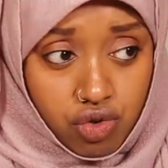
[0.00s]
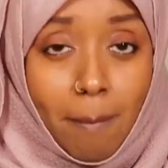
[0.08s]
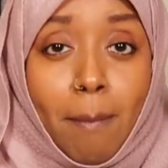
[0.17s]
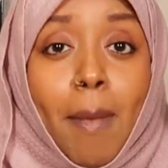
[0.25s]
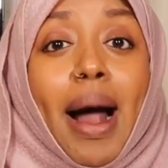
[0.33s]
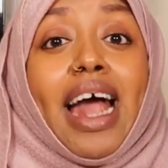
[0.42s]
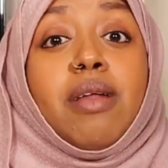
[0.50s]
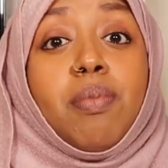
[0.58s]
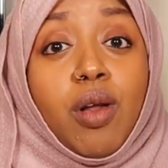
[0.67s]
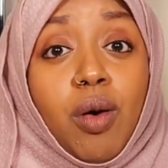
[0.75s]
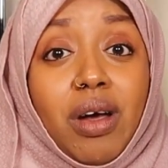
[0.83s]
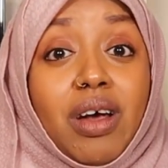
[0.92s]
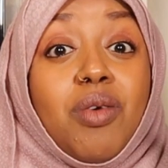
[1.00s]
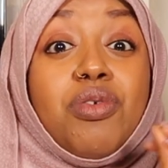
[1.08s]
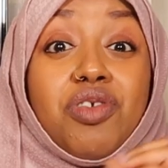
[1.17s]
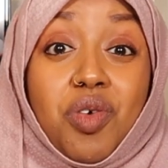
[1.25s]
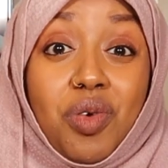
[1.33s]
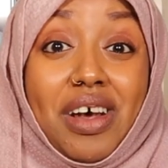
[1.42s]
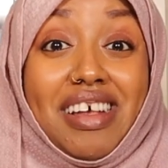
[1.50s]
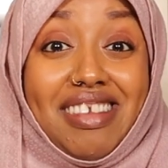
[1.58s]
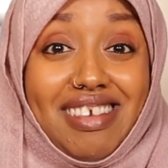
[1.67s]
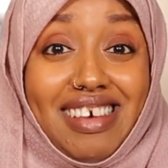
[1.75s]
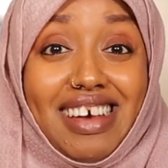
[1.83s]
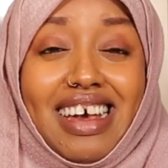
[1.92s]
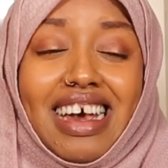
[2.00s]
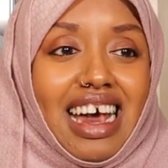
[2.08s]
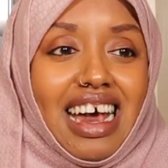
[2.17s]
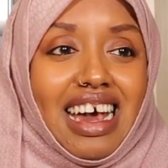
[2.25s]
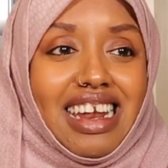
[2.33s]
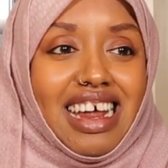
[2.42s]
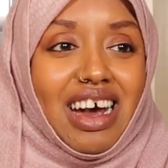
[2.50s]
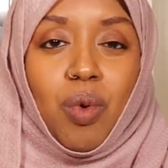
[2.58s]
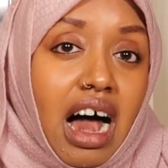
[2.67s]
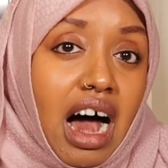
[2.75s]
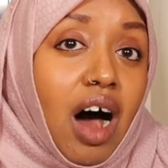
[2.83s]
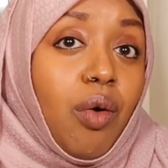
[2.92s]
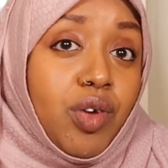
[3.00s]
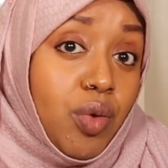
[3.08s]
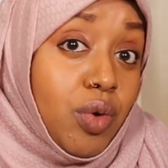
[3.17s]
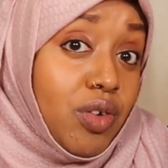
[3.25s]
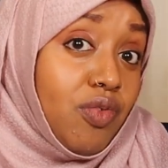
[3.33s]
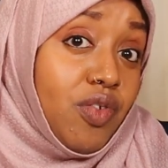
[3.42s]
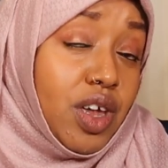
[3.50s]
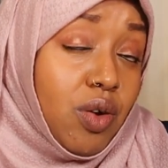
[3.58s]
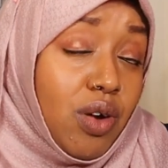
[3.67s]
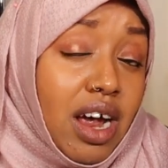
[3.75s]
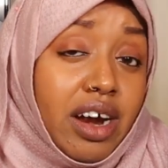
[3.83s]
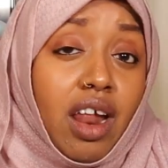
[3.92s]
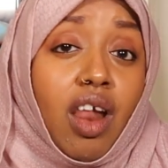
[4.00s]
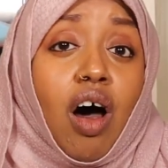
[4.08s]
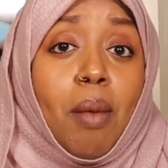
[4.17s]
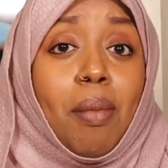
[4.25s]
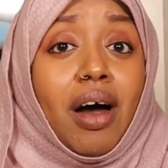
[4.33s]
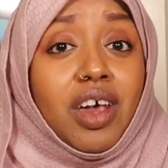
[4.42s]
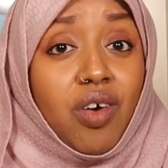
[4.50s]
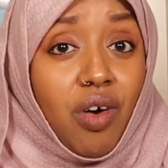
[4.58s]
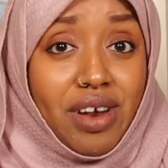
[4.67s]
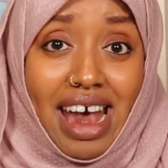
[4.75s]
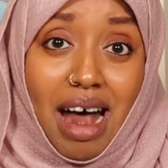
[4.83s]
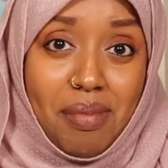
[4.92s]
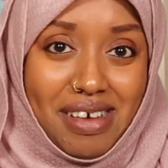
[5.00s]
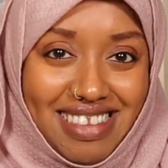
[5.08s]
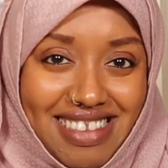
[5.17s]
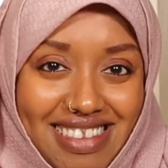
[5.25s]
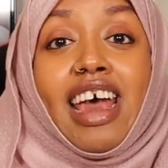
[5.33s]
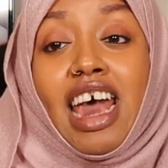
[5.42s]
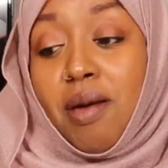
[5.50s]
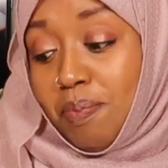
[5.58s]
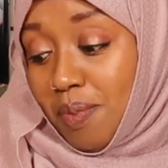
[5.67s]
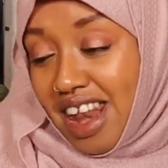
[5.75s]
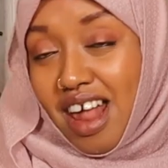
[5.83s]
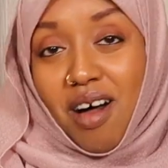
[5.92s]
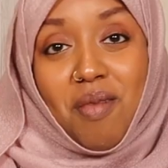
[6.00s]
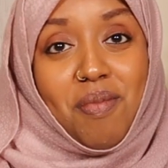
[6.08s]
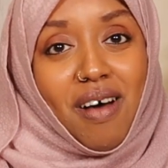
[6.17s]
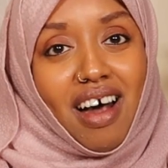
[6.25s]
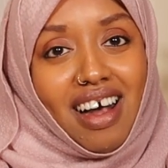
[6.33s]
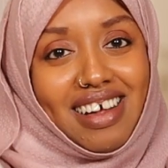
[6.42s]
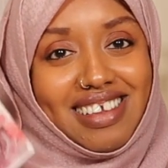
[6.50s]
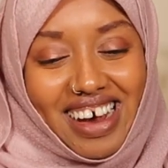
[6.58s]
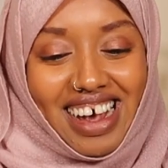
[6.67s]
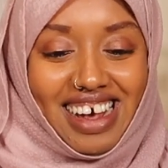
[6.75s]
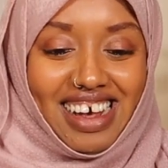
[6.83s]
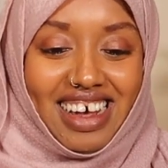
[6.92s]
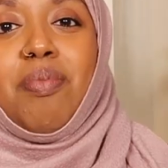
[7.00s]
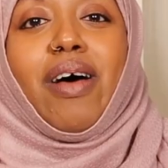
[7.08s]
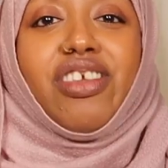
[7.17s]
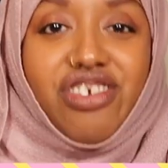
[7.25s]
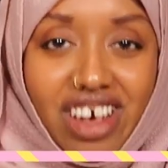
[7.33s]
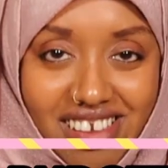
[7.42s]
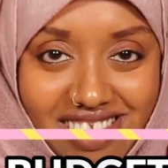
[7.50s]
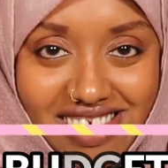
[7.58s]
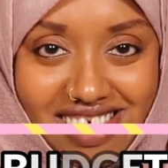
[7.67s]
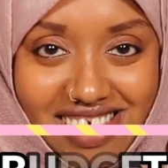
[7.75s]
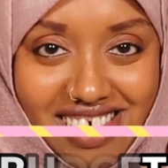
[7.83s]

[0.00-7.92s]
mind-blowing. It was crazy, and how you learn a lot about your own habits. Tip number 3, budget.